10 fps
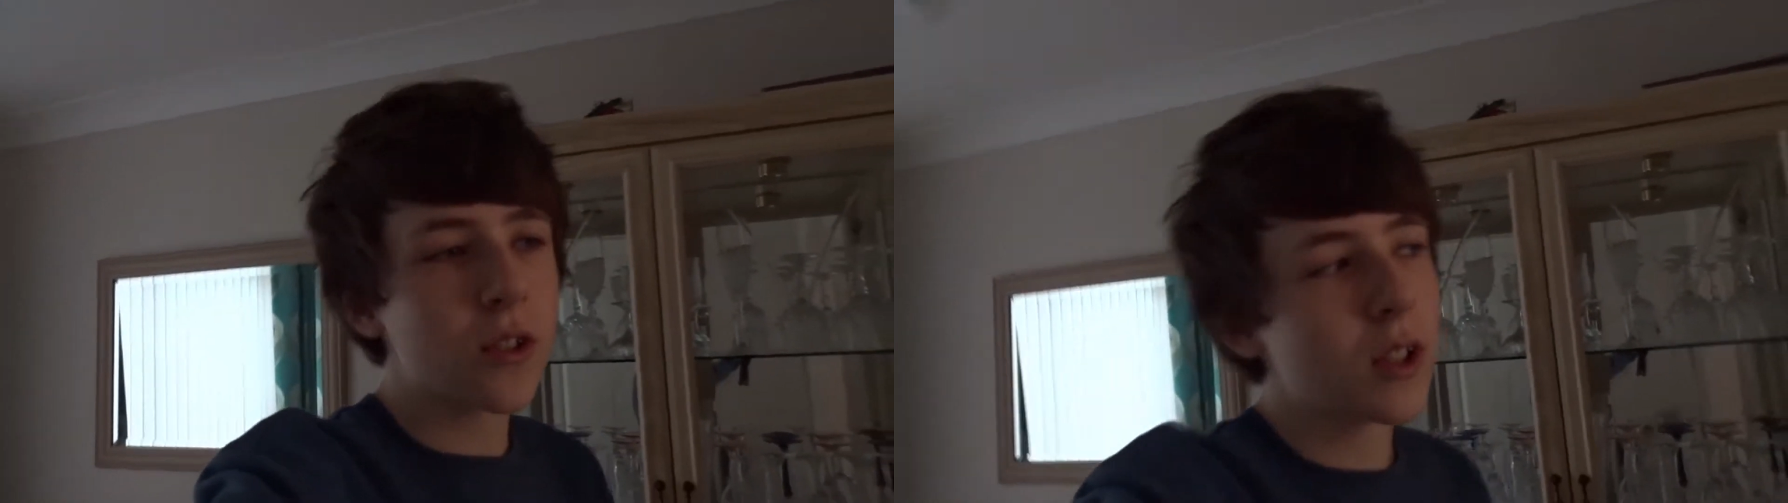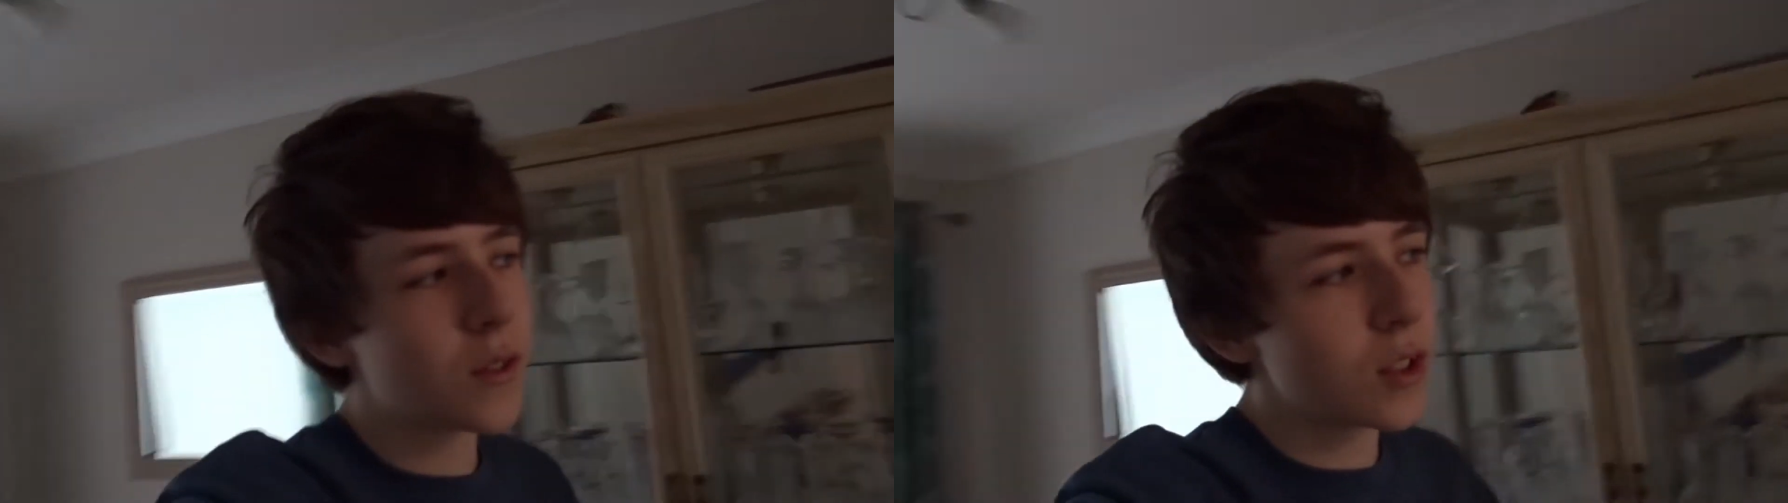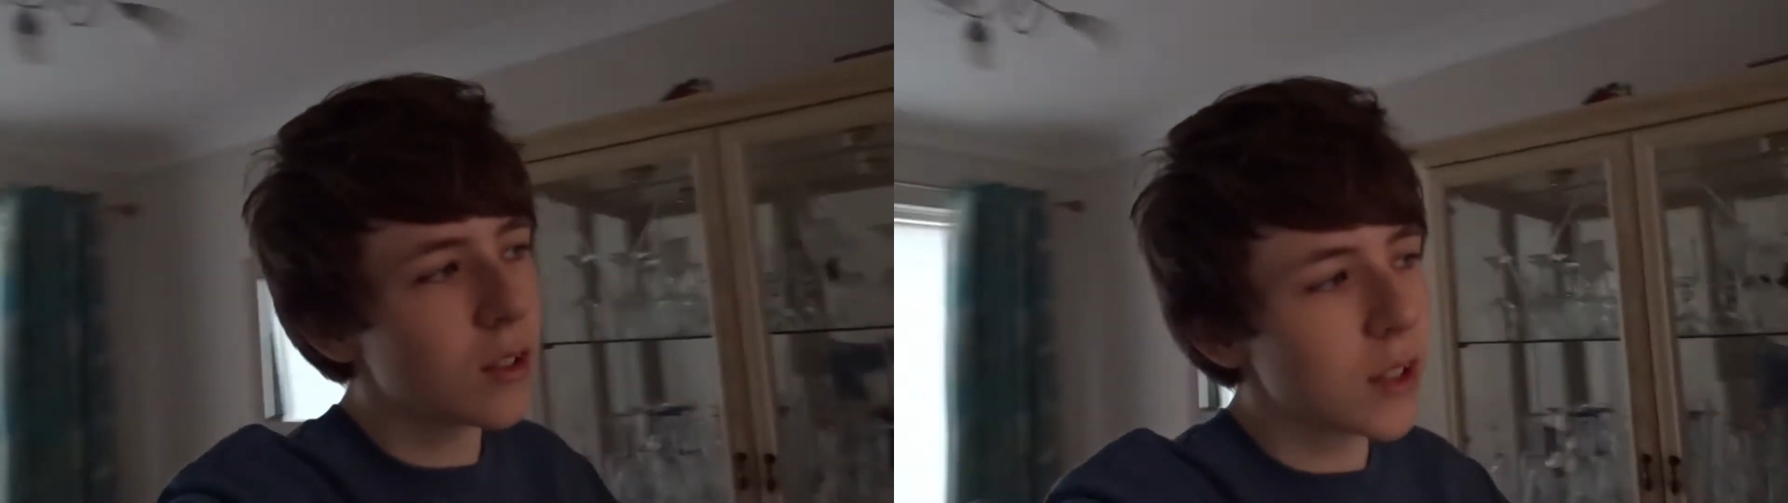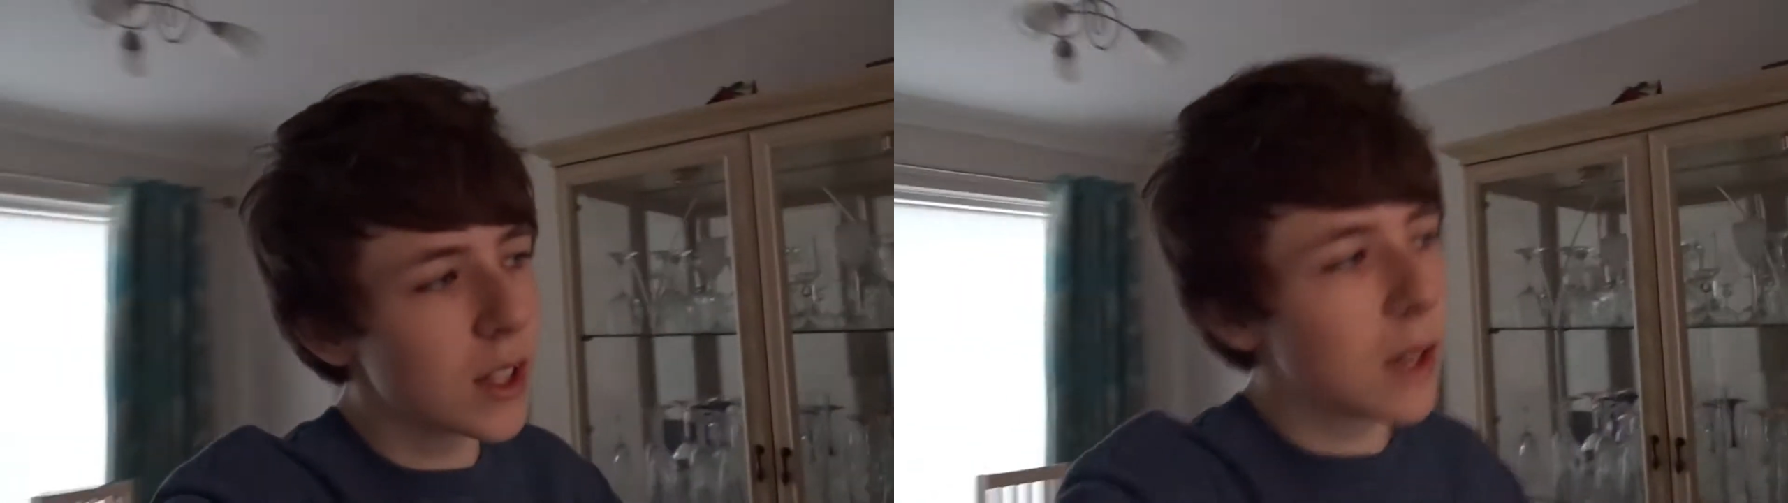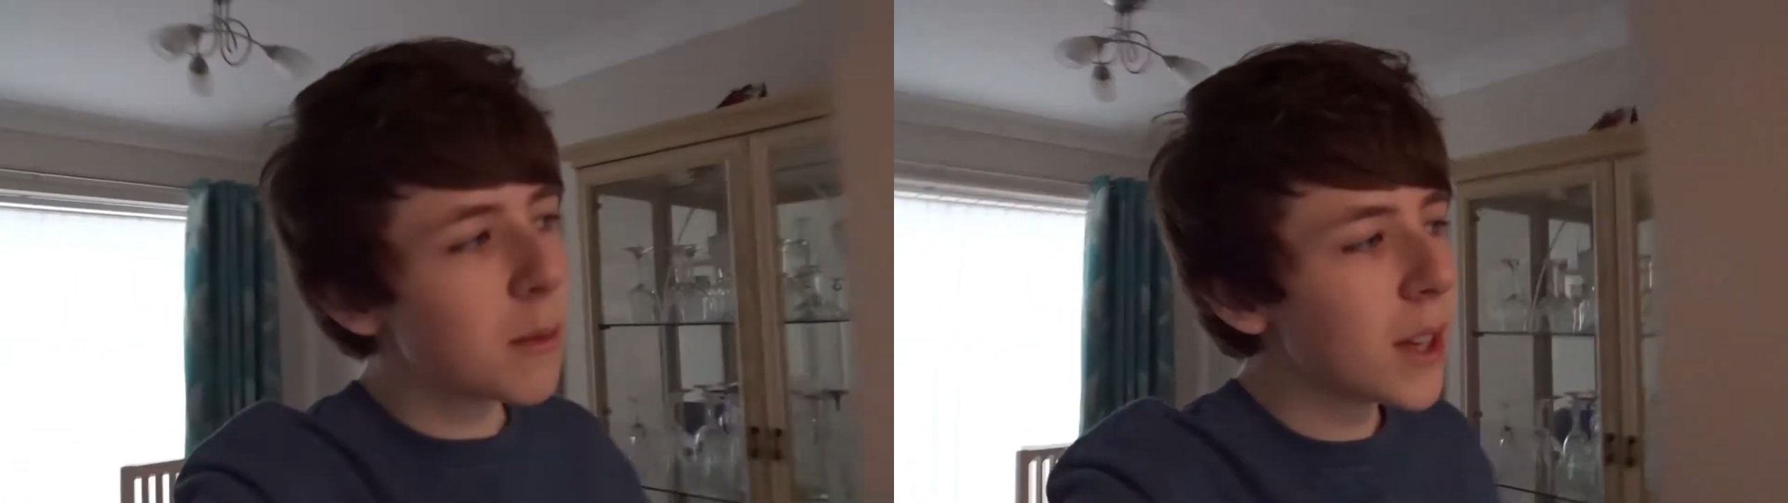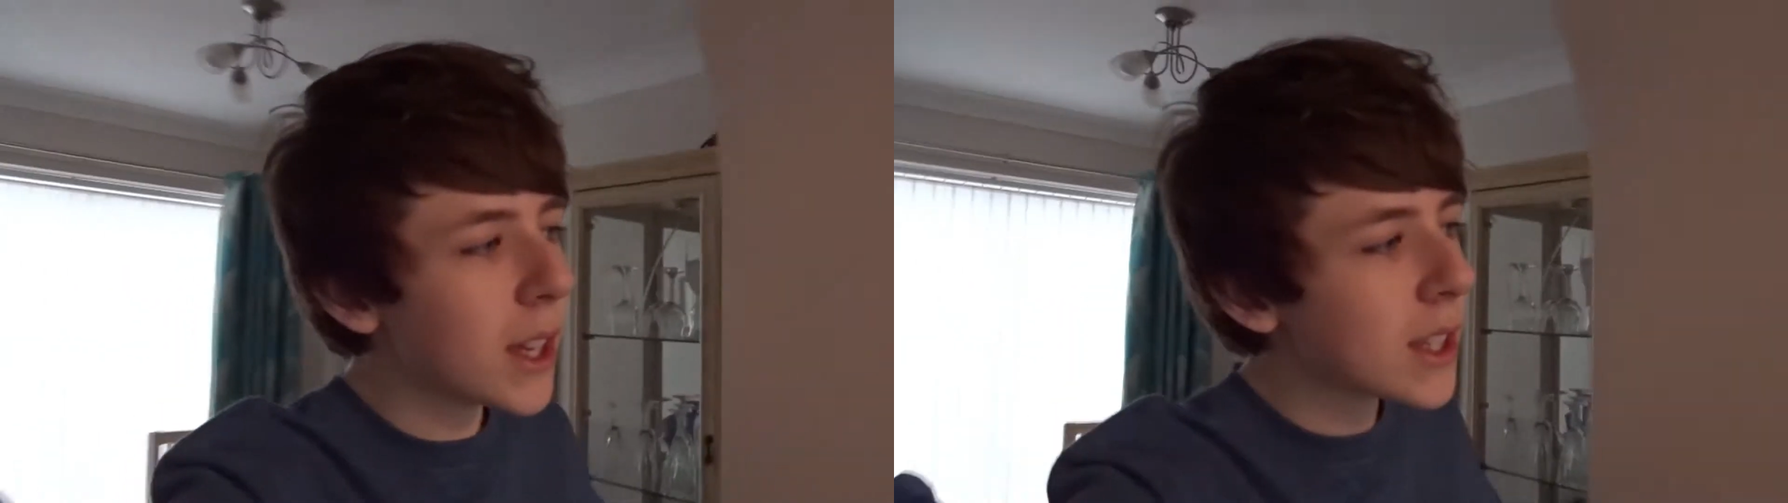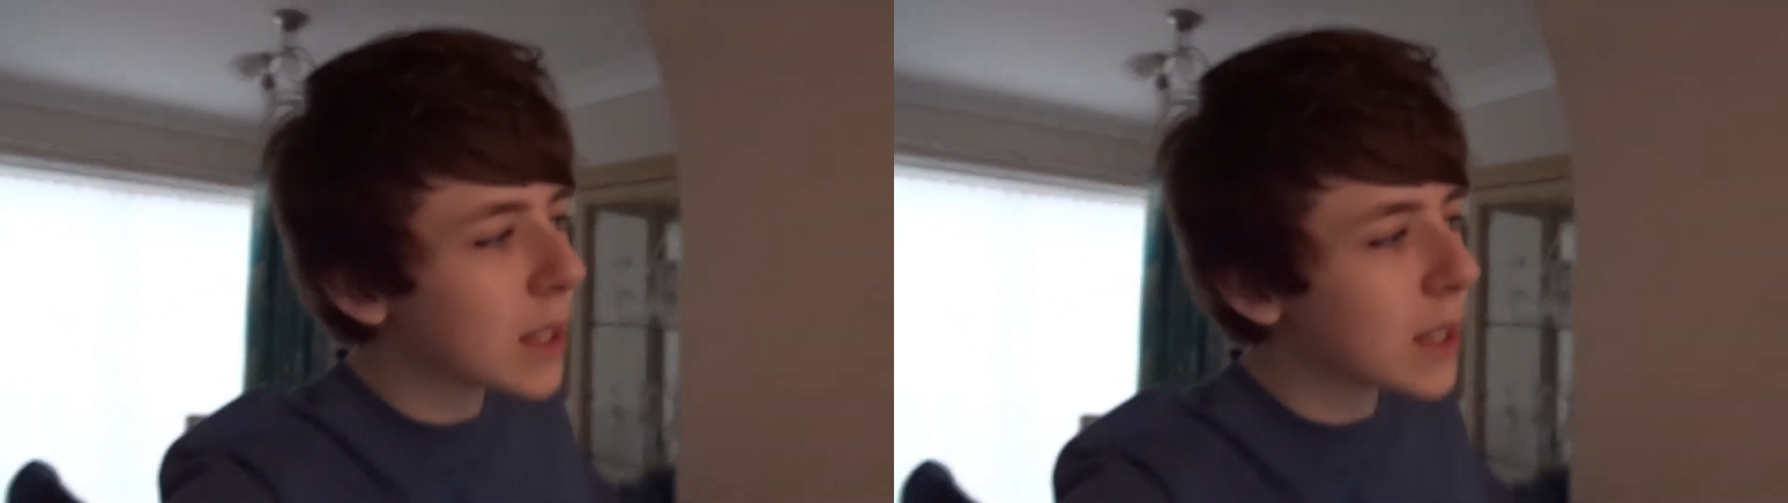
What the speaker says: don't even know what time it is.